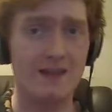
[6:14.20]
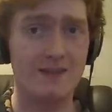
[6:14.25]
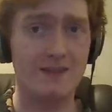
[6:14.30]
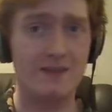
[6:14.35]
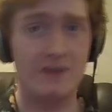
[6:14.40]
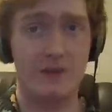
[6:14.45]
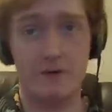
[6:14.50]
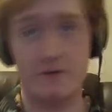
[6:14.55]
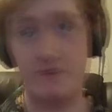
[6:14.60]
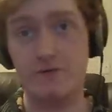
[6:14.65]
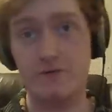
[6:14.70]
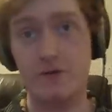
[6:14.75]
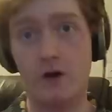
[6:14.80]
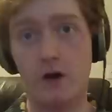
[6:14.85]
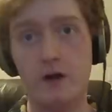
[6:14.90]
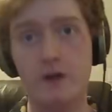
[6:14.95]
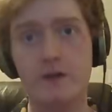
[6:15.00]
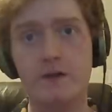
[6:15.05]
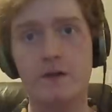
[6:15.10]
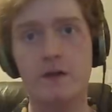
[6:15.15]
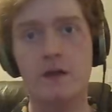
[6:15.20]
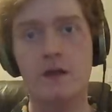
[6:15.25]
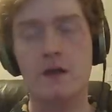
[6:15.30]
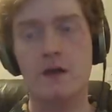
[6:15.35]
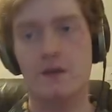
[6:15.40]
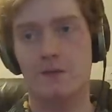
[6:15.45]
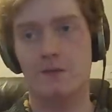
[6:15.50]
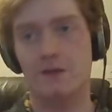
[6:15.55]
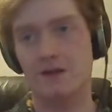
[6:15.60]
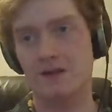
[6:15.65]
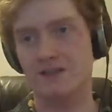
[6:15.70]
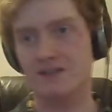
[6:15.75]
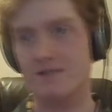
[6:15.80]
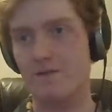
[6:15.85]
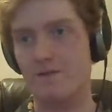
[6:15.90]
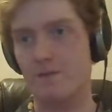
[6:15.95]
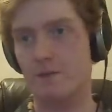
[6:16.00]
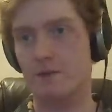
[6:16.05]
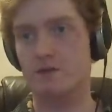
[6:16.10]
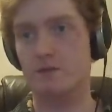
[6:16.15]
They're fun, but unless I have
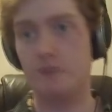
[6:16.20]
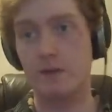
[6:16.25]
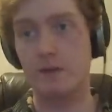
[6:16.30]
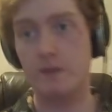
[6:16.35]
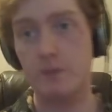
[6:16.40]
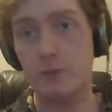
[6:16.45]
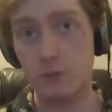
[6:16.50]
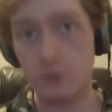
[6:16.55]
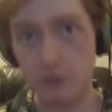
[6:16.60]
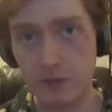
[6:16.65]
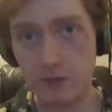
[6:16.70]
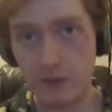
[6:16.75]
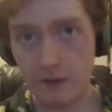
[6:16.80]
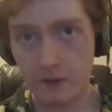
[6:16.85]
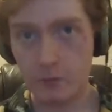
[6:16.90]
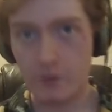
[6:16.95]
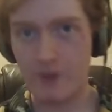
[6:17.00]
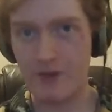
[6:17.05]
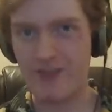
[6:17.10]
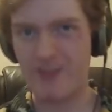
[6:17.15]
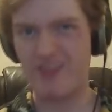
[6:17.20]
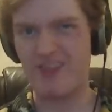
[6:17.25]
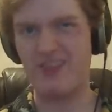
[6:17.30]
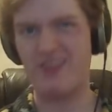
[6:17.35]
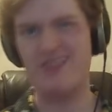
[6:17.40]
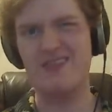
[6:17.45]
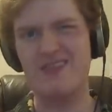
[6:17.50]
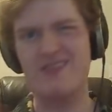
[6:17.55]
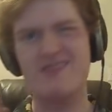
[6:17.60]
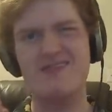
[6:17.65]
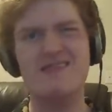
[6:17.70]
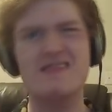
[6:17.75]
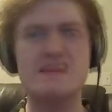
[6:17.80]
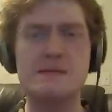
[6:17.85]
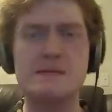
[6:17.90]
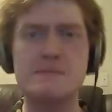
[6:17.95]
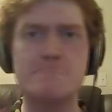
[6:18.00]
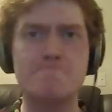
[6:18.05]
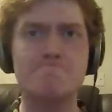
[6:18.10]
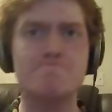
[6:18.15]
a bunch of people to play with,
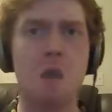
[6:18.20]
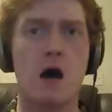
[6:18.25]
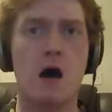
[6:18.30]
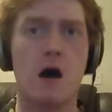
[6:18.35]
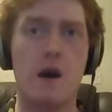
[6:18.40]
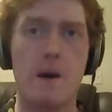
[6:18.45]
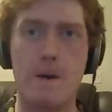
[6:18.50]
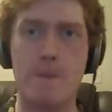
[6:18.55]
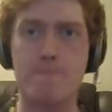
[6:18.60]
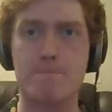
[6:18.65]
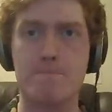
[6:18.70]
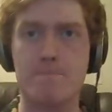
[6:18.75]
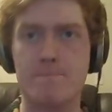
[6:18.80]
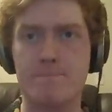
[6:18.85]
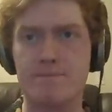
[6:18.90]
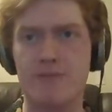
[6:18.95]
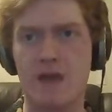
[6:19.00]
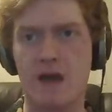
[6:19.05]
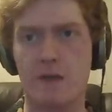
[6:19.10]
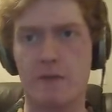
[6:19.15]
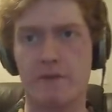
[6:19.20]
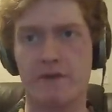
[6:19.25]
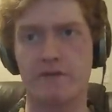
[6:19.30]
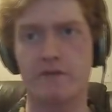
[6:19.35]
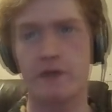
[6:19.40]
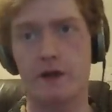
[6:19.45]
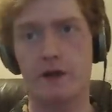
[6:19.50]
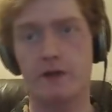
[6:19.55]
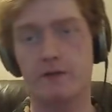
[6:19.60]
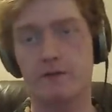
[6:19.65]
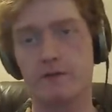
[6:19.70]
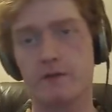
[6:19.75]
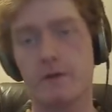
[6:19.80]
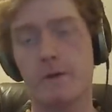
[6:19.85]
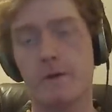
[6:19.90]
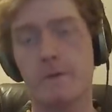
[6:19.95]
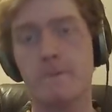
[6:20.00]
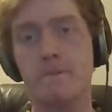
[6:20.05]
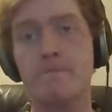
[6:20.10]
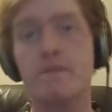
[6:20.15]
no, not a big fan.
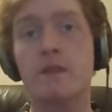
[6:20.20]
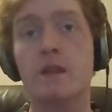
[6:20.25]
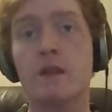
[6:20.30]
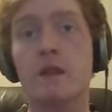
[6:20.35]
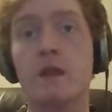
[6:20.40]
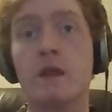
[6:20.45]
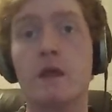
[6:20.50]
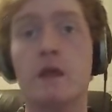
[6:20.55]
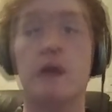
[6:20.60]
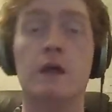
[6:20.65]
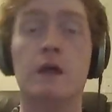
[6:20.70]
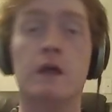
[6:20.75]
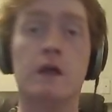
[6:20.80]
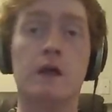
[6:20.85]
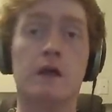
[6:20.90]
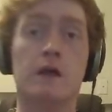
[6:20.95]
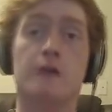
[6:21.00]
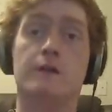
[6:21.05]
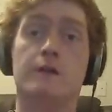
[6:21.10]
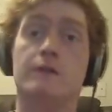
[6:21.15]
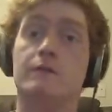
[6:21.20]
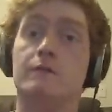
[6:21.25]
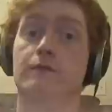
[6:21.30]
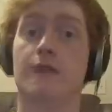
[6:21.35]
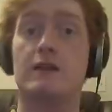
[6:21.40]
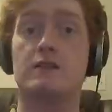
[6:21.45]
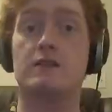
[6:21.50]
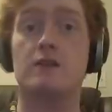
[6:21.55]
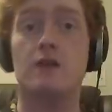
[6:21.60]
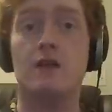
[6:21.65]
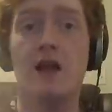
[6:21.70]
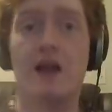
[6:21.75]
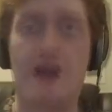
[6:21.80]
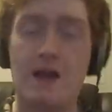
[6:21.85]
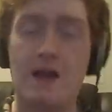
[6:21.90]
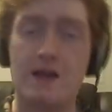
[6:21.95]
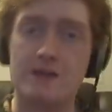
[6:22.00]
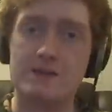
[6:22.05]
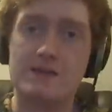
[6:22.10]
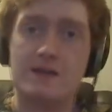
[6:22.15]
So that's all I
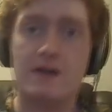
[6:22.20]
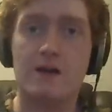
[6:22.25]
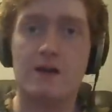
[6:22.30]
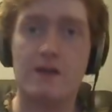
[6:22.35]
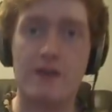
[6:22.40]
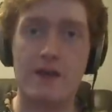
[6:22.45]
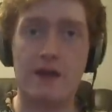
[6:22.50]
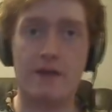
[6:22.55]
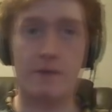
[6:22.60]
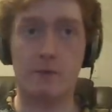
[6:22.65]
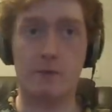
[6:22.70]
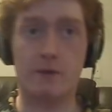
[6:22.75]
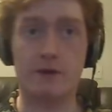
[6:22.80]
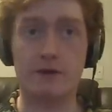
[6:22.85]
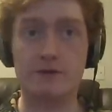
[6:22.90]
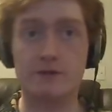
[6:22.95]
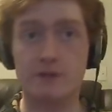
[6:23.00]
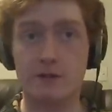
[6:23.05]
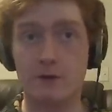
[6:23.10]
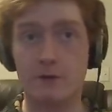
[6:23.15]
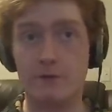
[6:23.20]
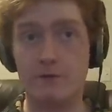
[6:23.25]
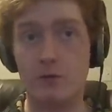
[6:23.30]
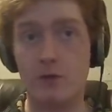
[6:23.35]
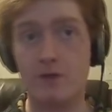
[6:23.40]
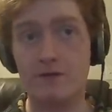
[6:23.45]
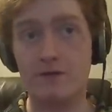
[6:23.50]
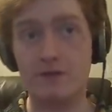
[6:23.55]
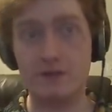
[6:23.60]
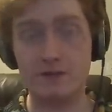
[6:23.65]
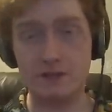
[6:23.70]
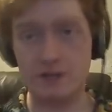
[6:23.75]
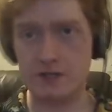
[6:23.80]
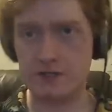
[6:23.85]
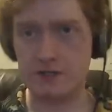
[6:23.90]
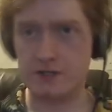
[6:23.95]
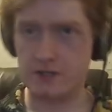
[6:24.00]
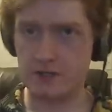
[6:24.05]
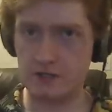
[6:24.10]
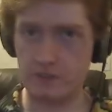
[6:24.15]
got to say on that, everybody. So if you have any
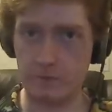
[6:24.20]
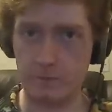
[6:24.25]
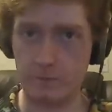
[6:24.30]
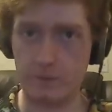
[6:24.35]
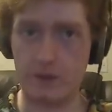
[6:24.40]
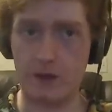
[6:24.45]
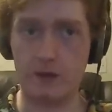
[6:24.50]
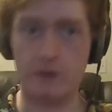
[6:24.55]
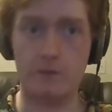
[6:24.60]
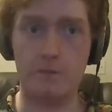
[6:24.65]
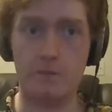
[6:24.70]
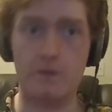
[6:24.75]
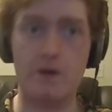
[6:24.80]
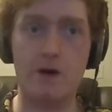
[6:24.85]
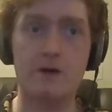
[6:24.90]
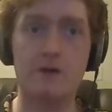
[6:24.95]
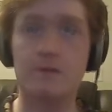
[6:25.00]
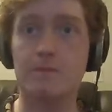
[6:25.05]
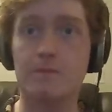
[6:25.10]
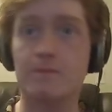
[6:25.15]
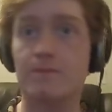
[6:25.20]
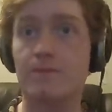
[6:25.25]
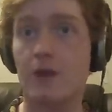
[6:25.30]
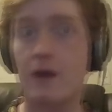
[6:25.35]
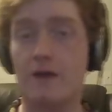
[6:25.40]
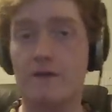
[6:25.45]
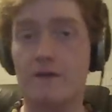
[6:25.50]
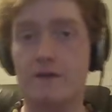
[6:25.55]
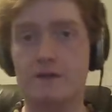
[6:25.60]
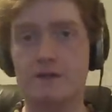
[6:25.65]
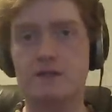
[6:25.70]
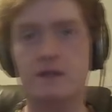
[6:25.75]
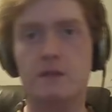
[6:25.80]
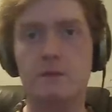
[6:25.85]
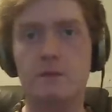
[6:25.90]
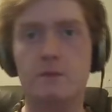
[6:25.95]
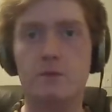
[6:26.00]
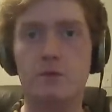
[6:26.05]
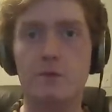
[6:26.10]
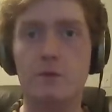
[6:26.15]
suggestions, leave them down in the bottom. I'll have the
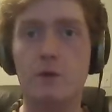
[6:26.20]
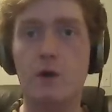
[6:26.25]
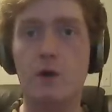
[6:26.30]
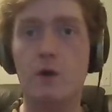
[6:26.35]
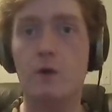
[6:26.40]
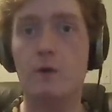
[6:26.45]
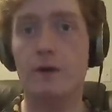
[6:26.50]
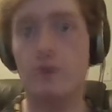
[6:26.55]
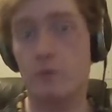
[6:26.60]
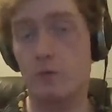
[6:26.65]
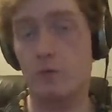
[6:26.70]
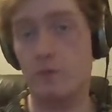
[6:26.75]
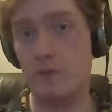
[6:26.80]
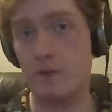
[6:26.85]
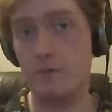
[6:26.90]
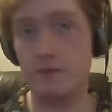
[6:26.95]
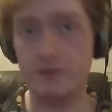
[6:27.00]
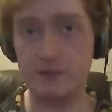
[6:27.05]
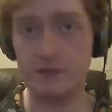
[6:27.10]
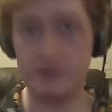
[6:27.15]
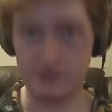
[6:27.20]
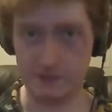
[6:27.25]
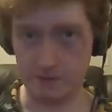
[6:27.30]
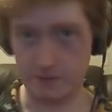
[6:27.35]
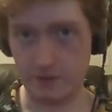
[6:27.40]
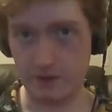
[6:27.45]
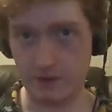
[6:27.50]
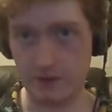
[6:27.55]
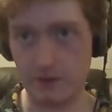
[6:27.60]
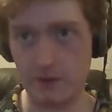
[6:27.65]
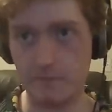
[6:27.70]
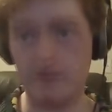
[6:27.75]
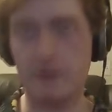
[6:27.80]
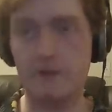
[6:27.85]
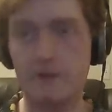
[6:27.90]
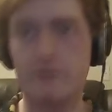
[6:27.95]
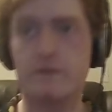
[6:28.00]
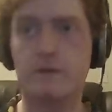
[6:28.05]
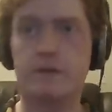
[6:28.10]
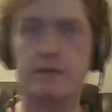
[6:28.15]
Steam group going. Remember, this is a big
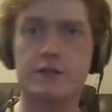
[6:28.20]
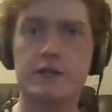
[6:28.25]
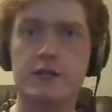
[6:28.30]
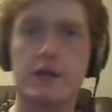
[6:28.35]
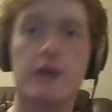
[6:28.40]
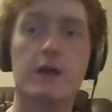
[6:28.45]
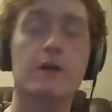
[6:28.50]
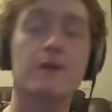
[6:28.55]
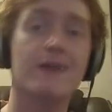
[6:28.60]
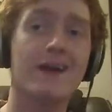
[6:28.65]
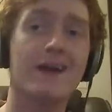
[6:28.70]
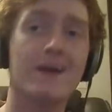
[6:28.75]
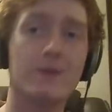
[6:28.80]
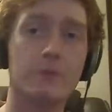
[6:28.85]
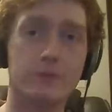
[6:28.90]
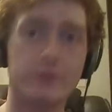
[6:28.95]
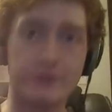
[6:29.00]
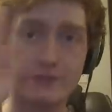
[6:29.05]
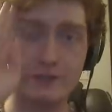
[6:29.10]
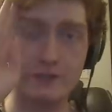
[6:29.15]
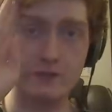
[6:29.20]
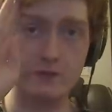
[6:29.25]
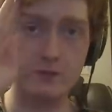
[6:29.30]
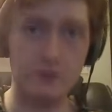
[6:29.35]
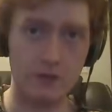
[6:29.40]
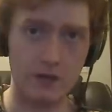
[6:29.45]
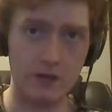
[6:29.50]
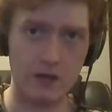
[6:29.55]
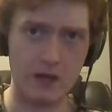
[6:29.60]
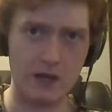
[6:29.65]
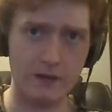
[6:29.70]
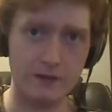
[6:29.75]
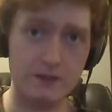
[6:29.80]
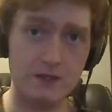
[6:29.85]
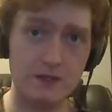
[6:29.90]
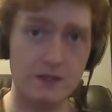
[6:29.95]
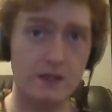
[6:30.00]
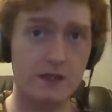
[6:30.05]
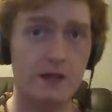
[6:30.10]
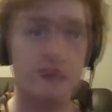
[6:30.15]
update for the channel, and I will see you guys
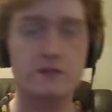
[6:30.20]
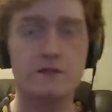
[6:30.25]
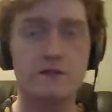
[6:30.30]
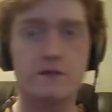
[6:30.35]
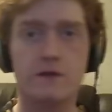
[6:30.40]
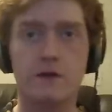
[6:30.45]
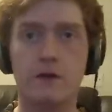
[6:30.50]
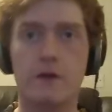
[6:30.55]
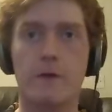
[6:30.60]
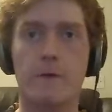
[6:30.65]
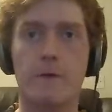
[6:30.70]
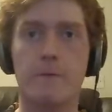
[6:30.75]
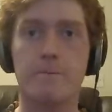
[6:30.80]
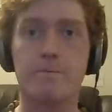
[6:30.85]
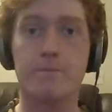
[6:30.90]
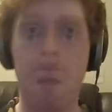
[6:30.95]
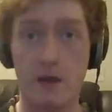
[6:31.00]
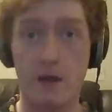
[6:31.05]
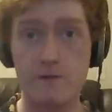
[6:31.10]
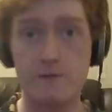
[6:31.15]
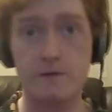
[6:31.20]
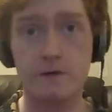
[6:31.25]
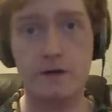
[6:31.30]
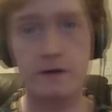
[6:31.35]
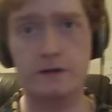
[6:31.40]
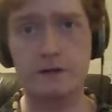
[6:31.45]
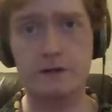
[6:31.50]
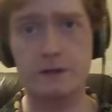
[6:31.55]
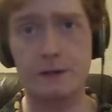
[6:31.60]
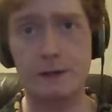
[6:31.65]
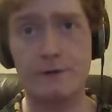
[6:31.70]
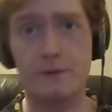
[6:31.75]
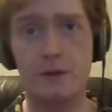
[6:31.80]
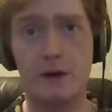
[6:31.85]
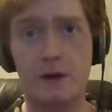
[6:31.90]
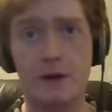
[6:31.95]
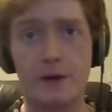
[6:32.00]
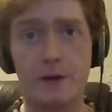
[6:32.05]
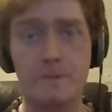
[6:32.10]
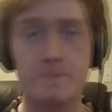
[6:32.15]
in the next video. Have fun out there,
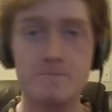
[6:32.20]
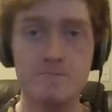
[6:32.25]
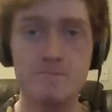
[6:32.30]
everybody.